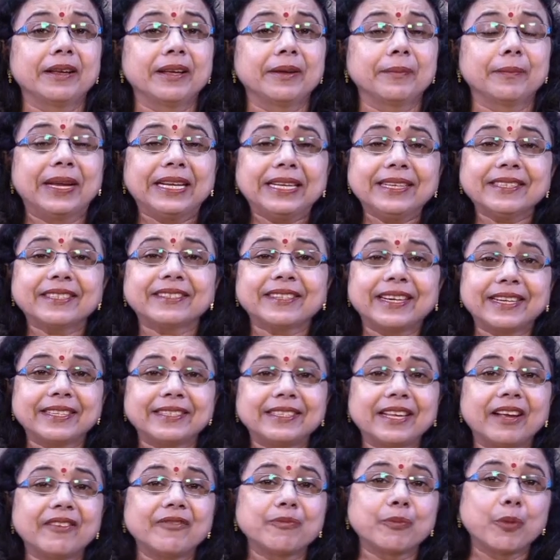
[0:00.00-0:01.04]
Many states
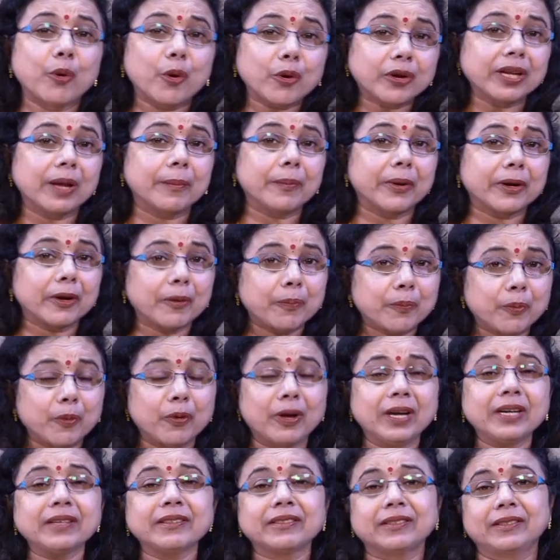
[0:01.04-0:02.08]
have more number of
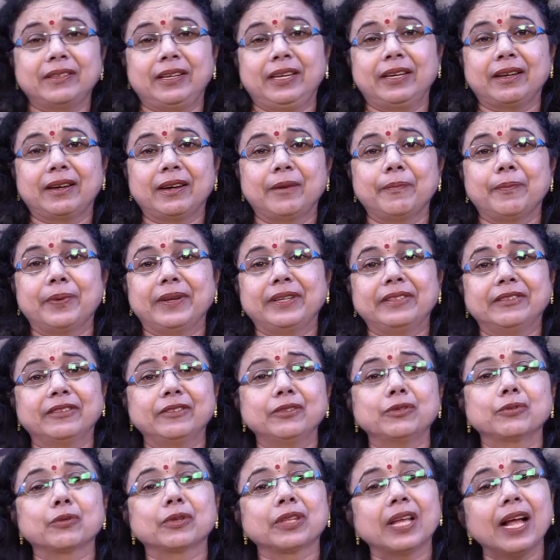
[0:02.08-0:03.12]
poor in
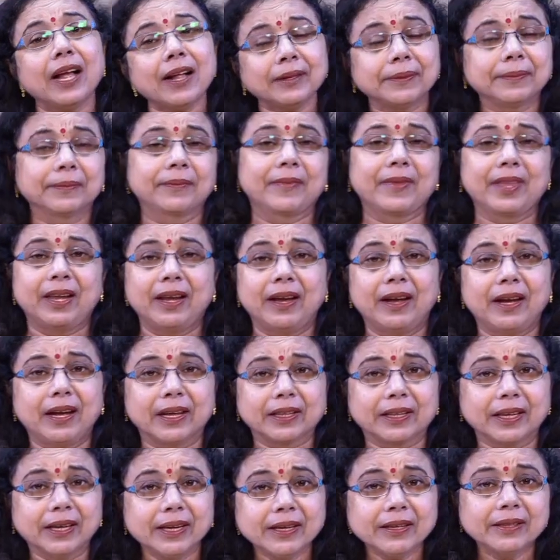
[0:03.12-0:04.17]
comparison to the
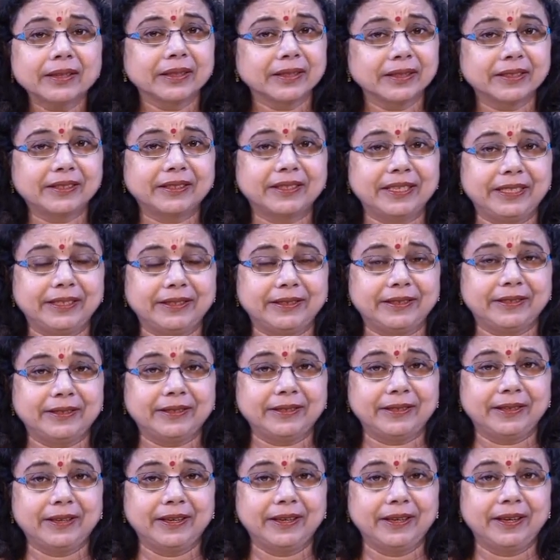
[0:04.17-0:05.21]
other states.